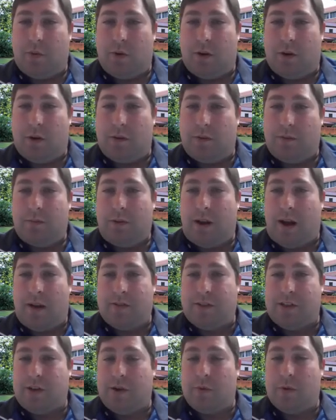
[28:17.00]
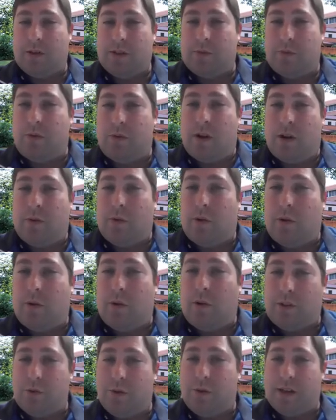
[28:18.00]
don't want to
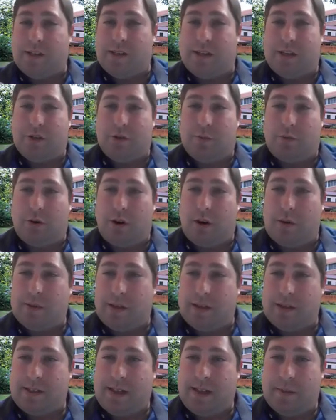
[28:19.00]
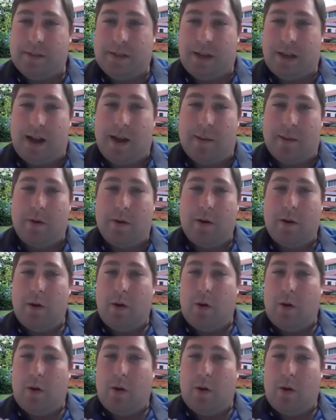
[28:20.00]
enroll in 2 residential programs at the same time,